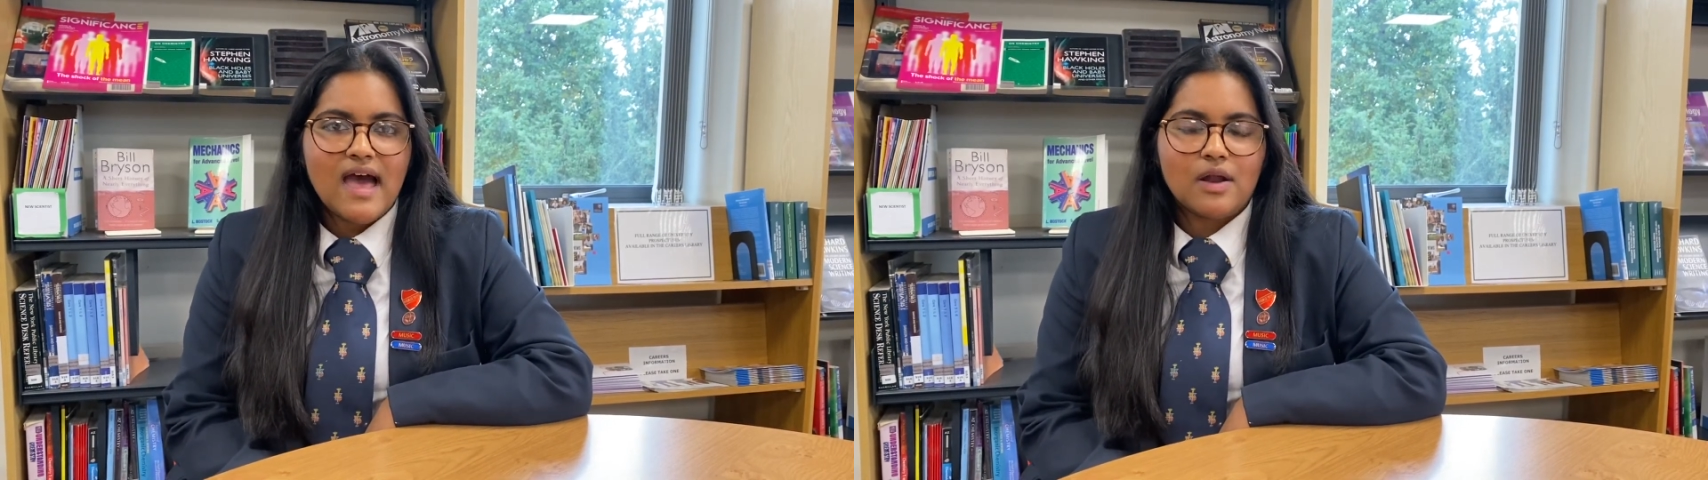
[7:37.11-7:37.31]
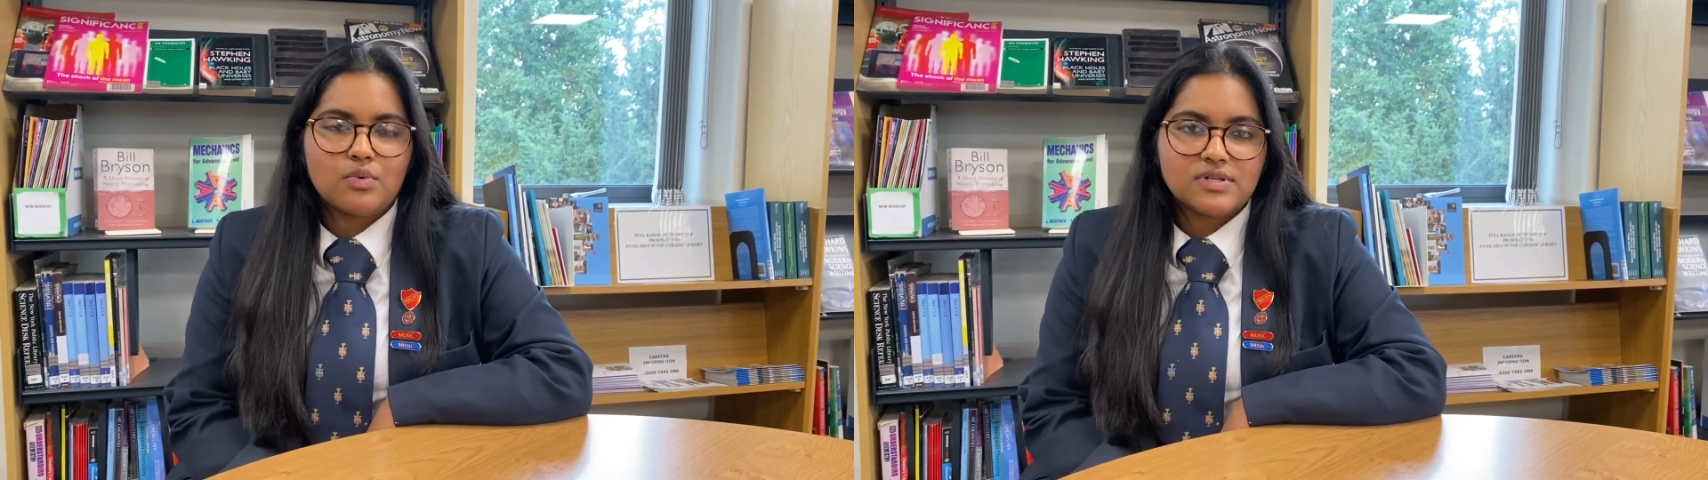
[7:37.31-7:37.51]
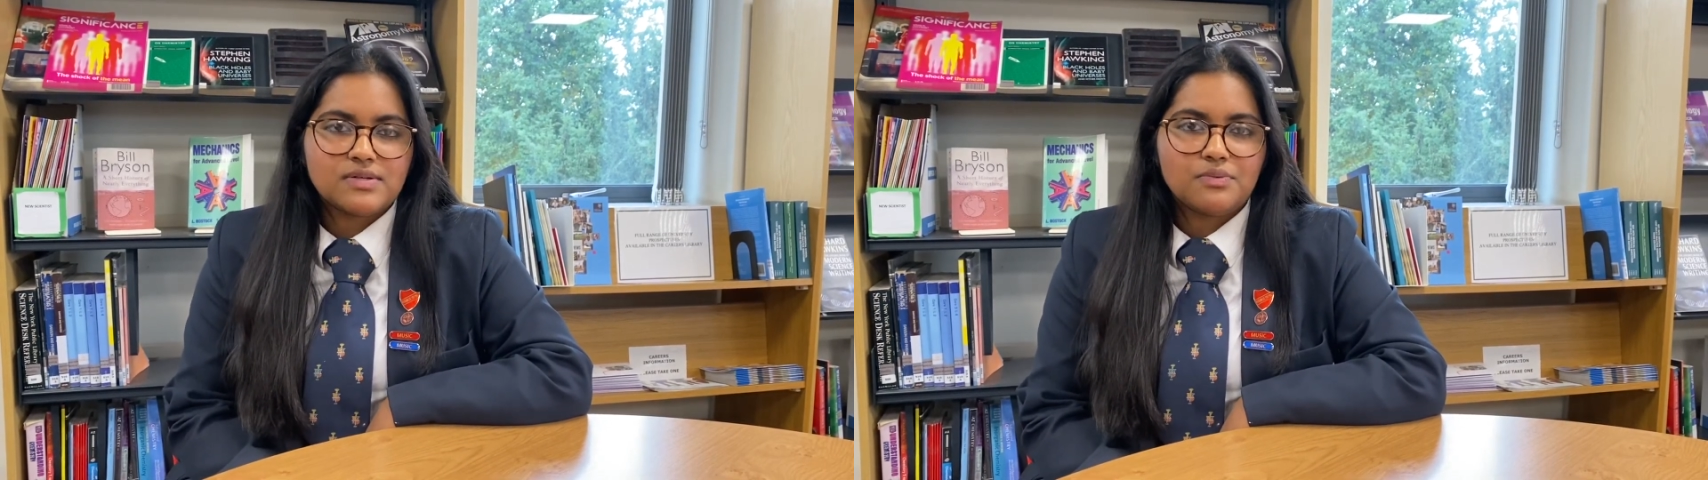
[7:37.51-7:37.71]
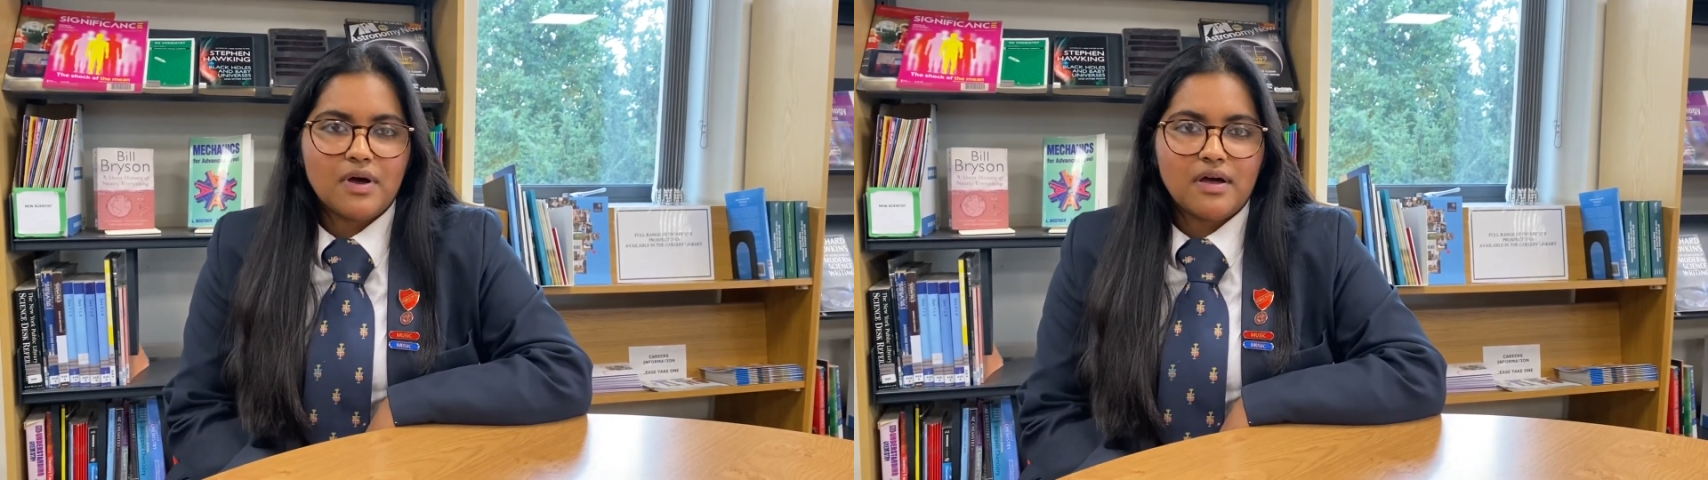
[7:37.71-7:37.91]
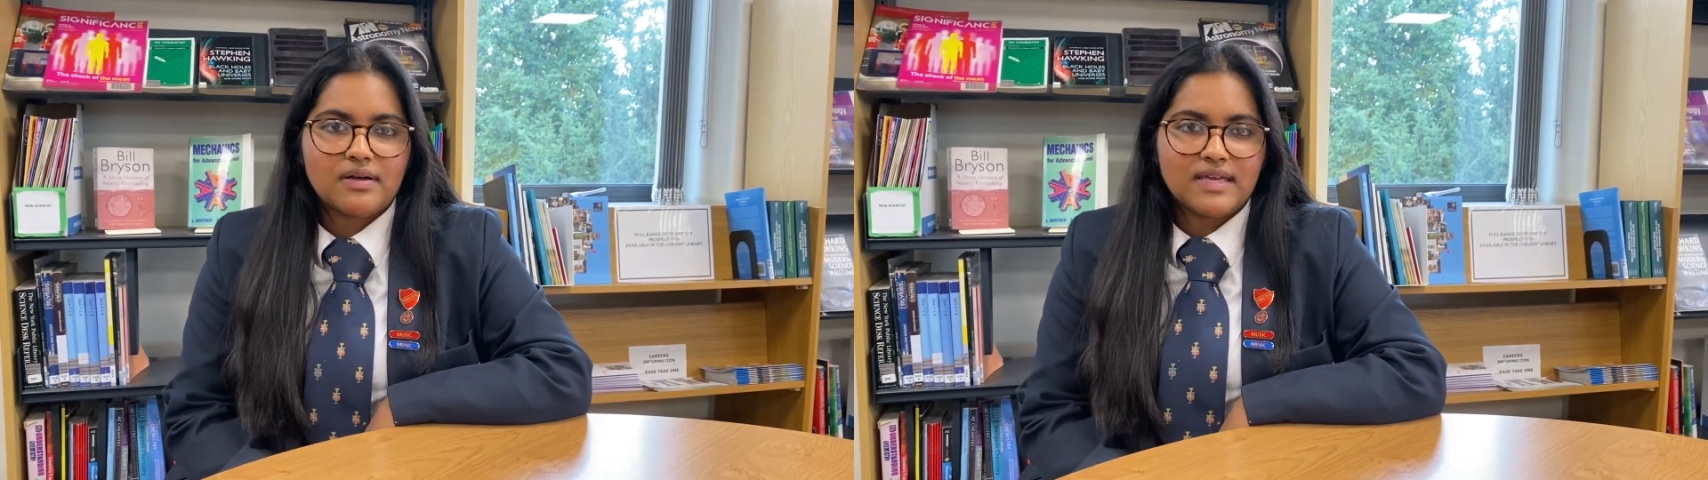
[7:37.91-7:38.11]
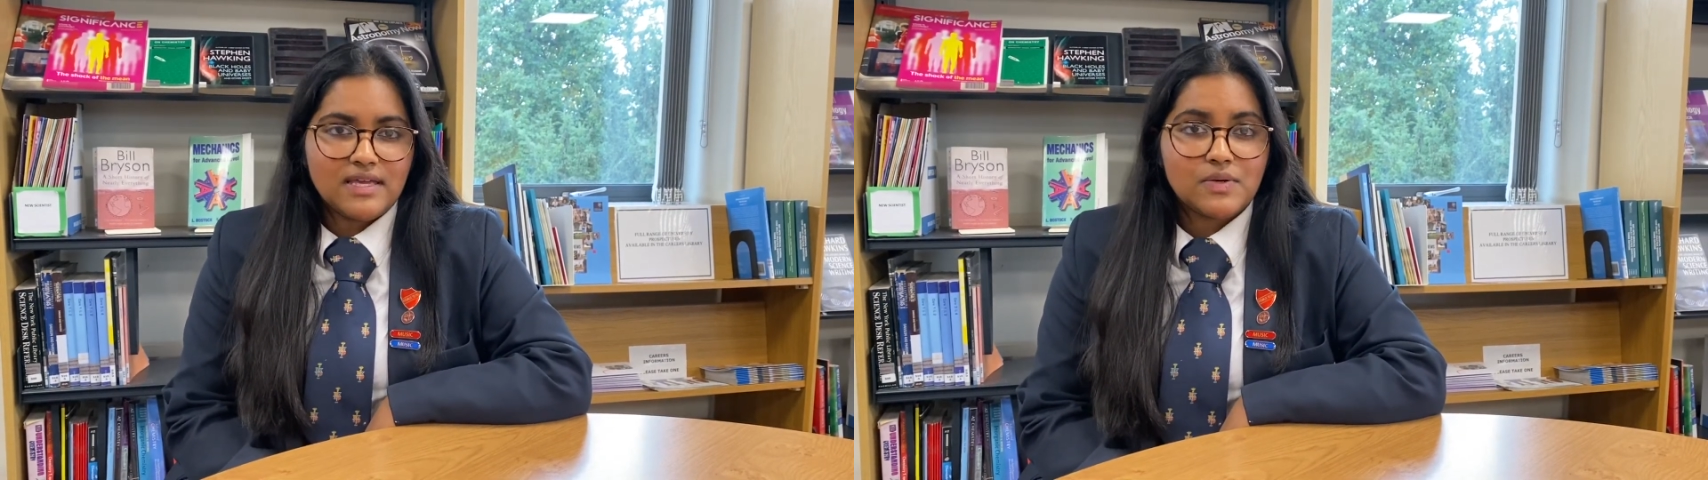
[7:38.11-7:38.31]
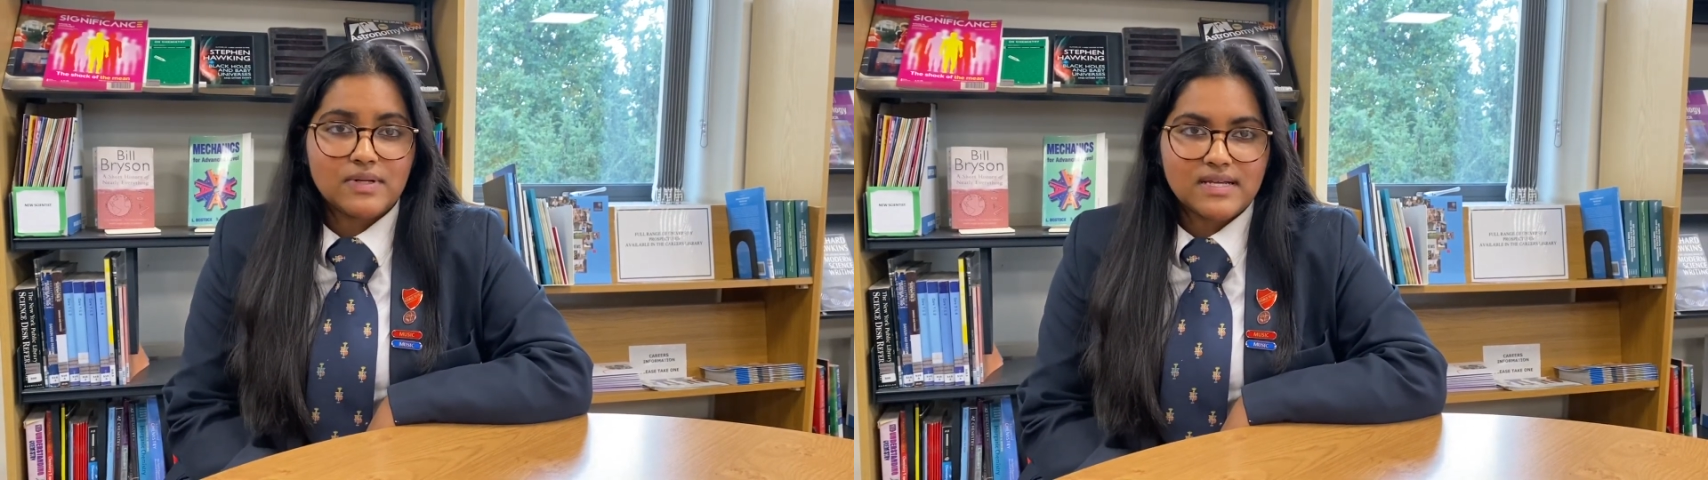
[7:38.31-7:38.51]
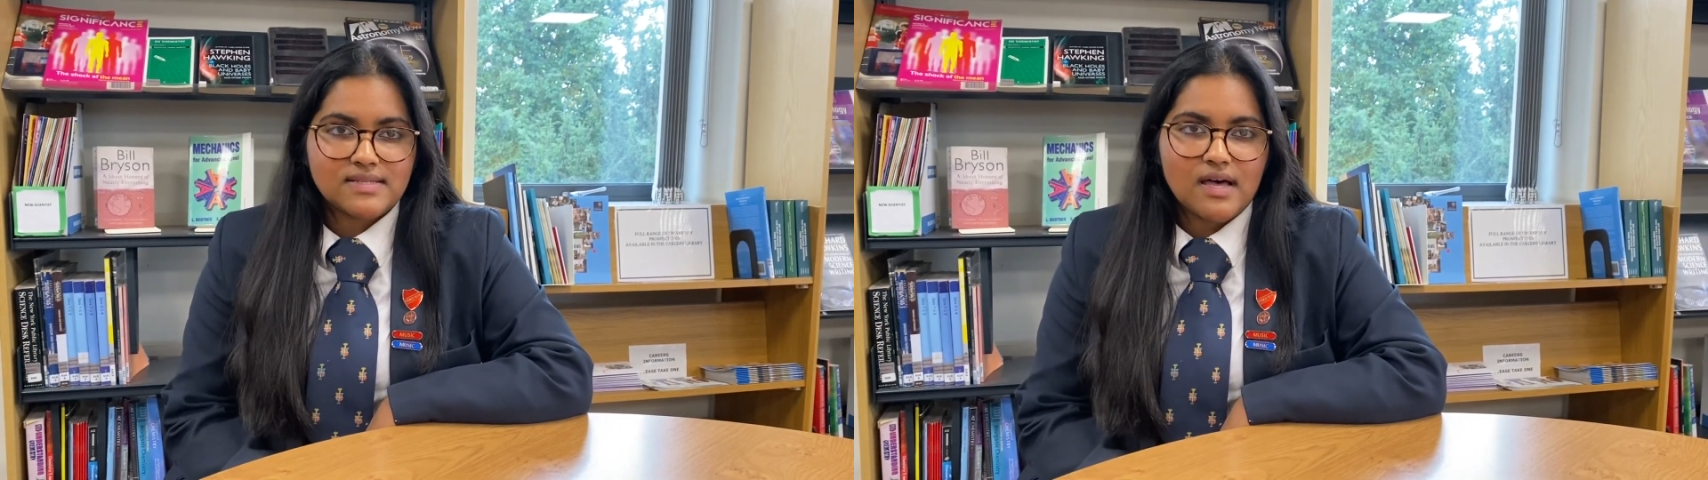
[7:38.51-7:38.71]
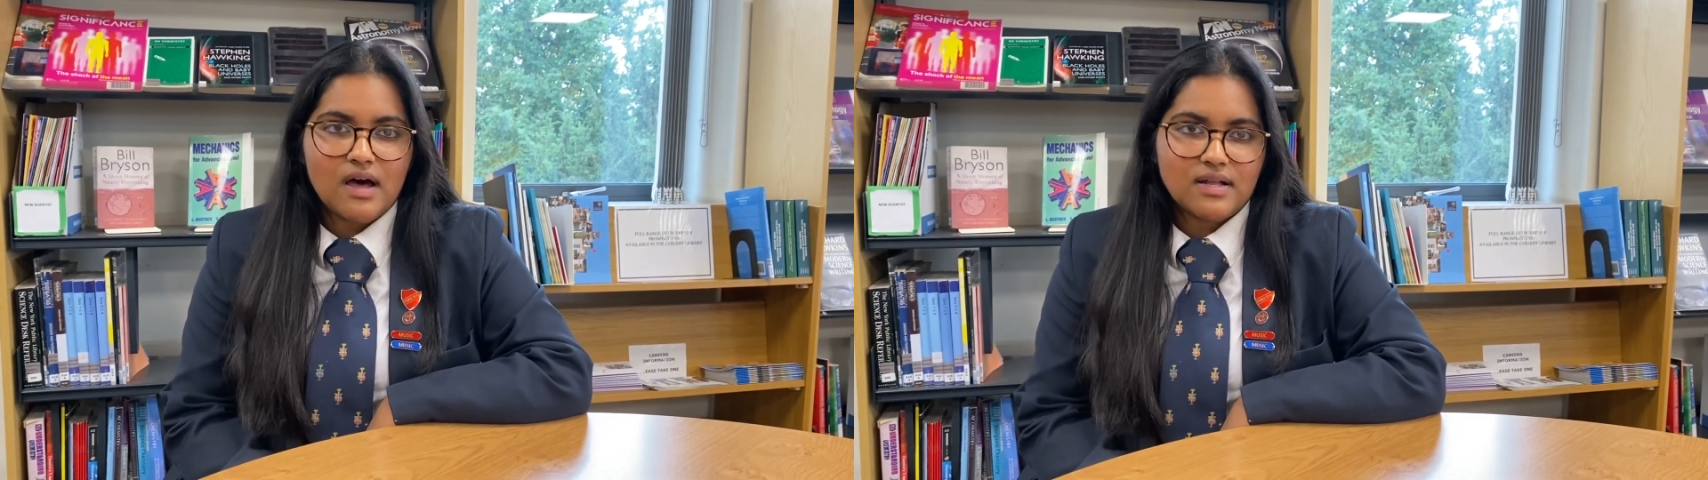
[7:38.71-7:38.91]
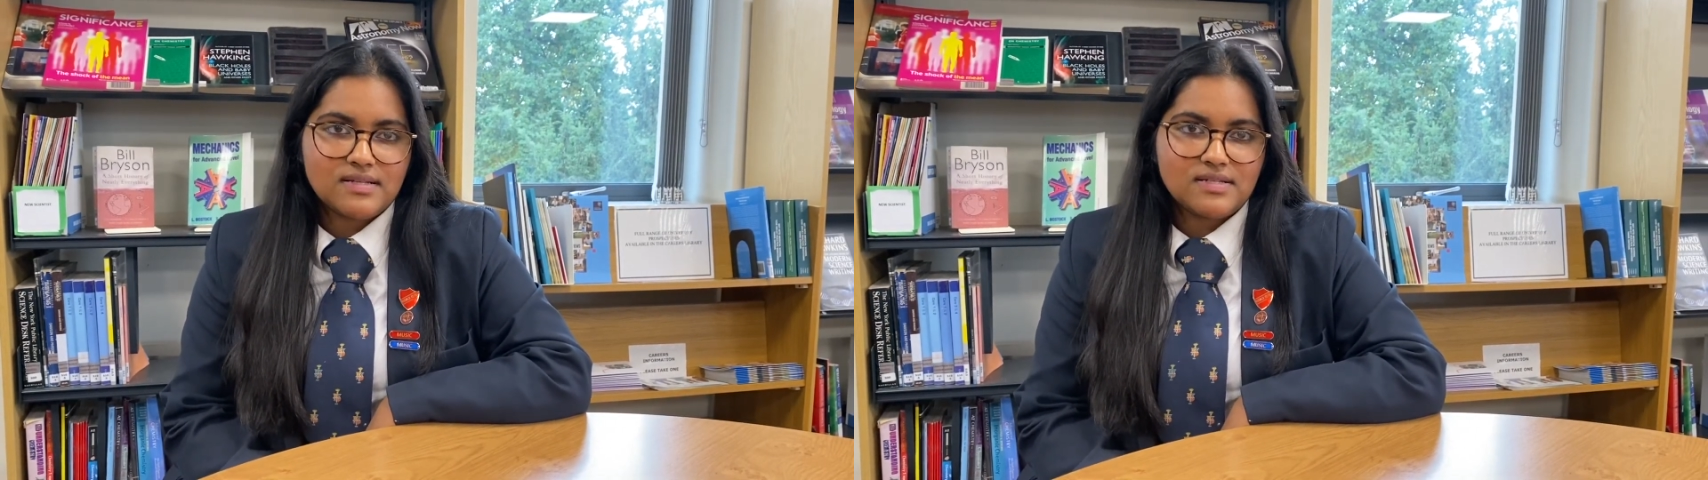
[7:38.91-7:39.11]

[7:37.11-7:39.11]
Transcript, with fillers: and want to work equally as hard